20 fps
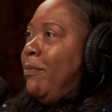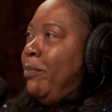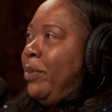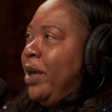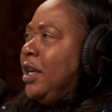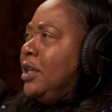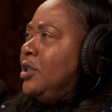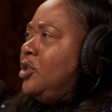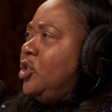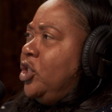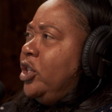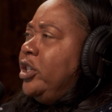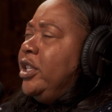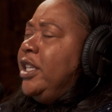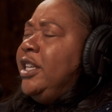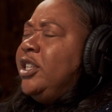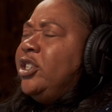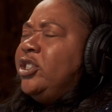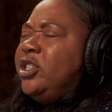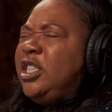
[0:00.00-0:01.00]
biggest
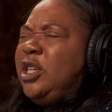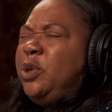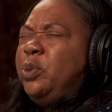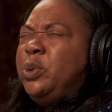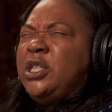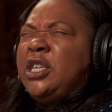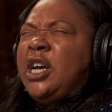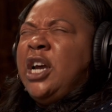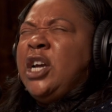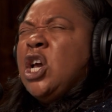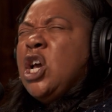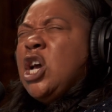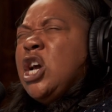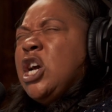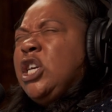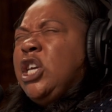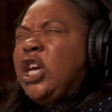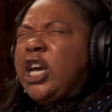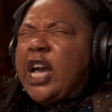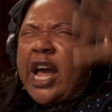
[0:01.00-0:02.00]
cheerleaders, he was like,
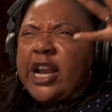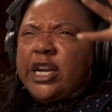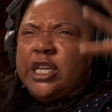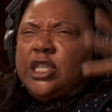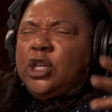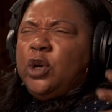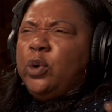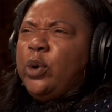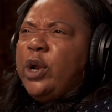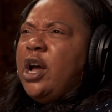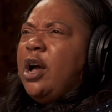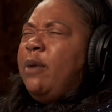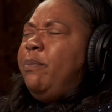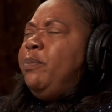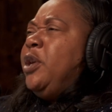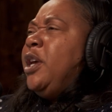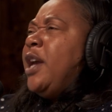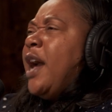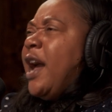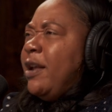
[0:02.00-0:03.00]
you got to do it up.
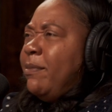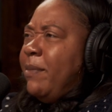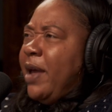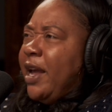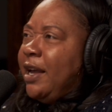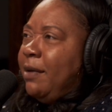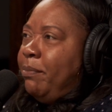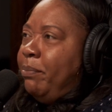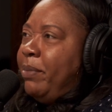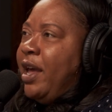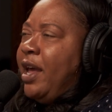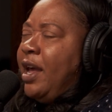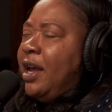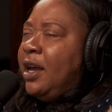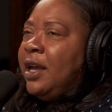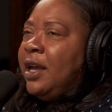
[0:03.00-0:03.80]
You got to make it big.